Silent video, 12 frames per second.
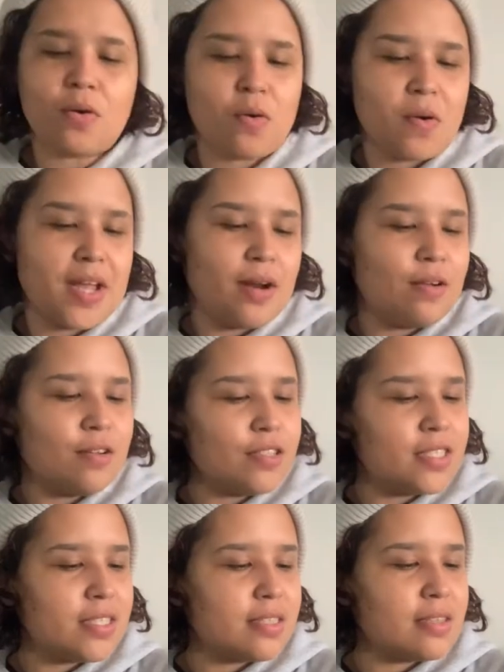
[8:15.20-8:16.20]

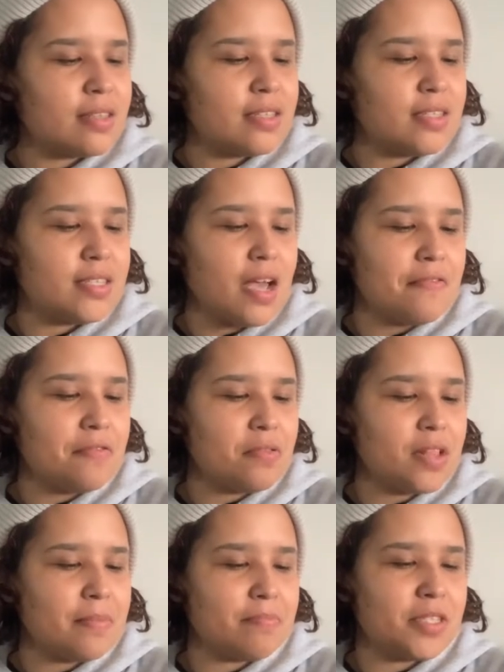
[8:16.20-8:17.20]
Coelho's The
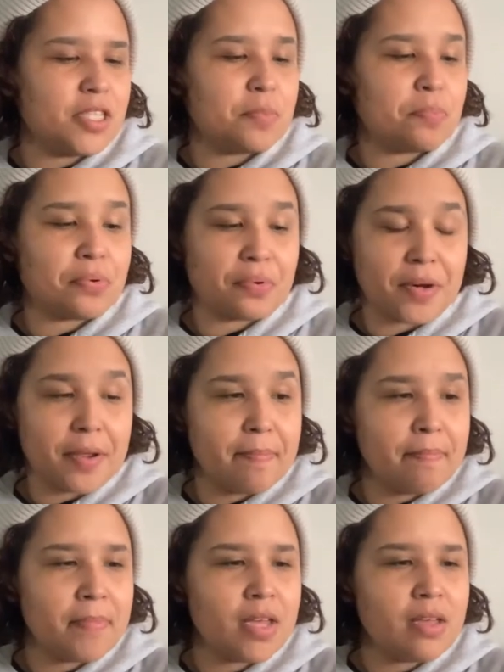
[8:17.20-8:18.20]
Devil and Miss
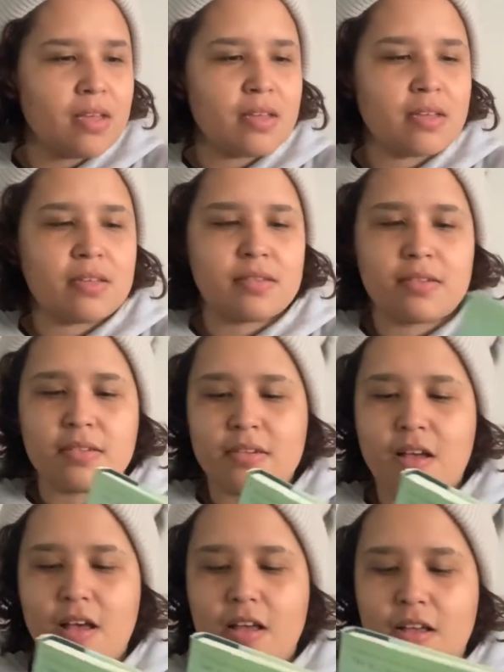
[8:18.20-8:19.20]
Prim.
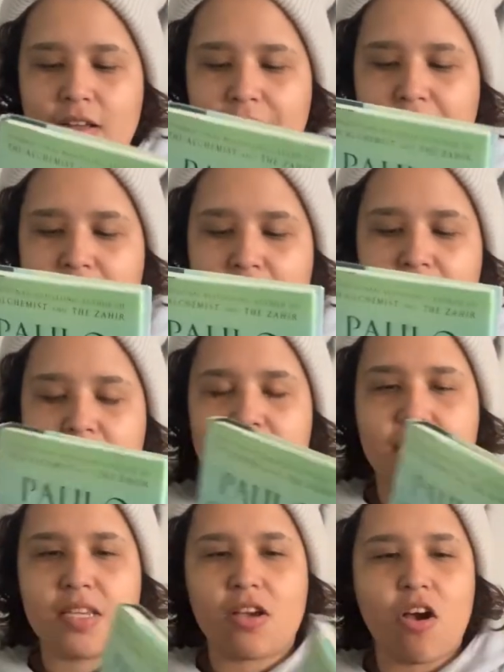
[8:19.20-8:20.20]
He is
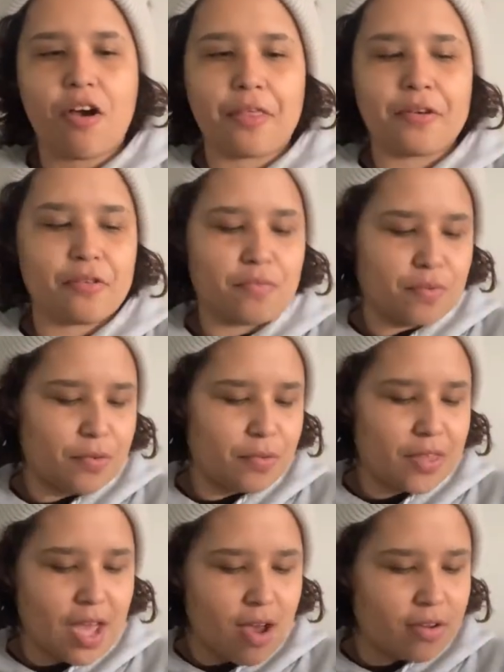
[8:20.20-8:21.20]
the author who
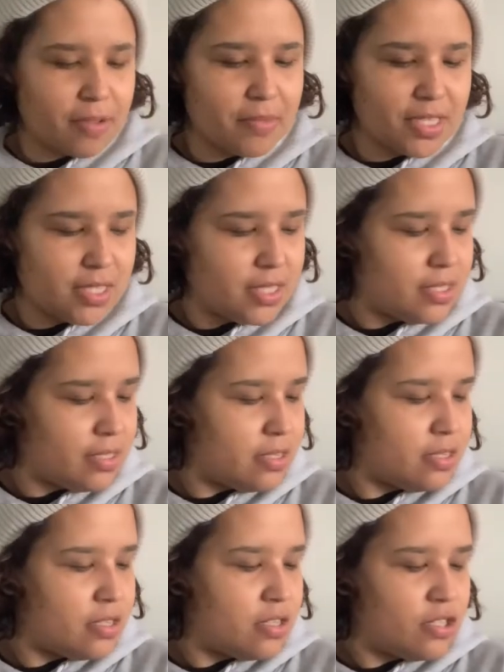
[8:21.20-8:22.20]
wrote The Alchemist.
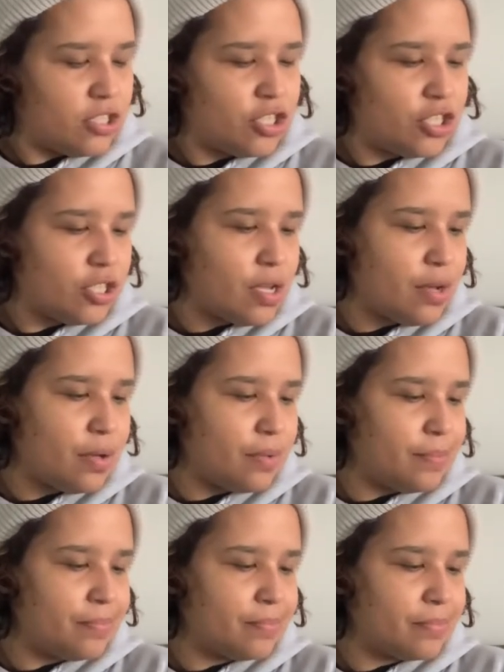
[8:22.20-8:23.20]
So,